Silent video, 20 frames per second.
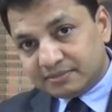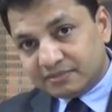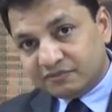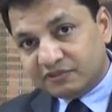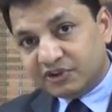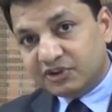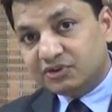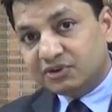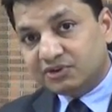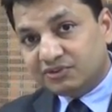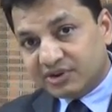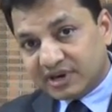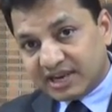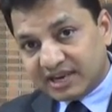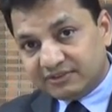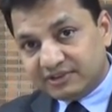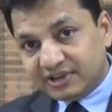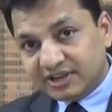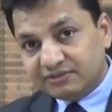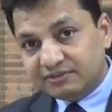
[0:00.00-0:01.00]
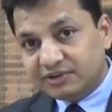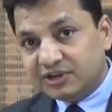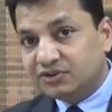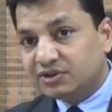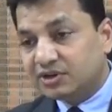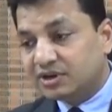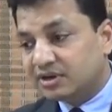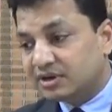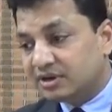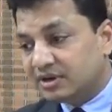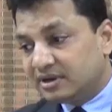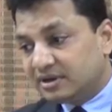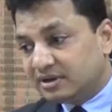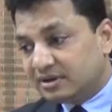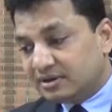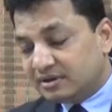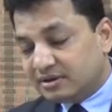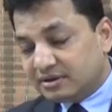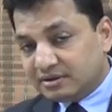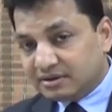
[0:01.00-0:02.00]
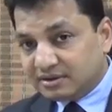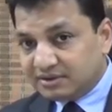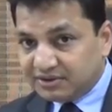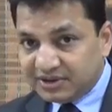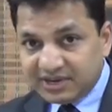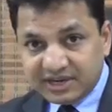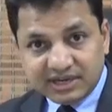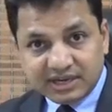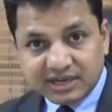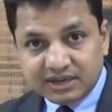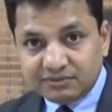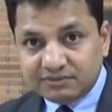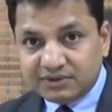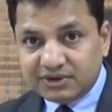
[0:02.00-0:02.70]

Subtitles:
When you're driving, when you're reading,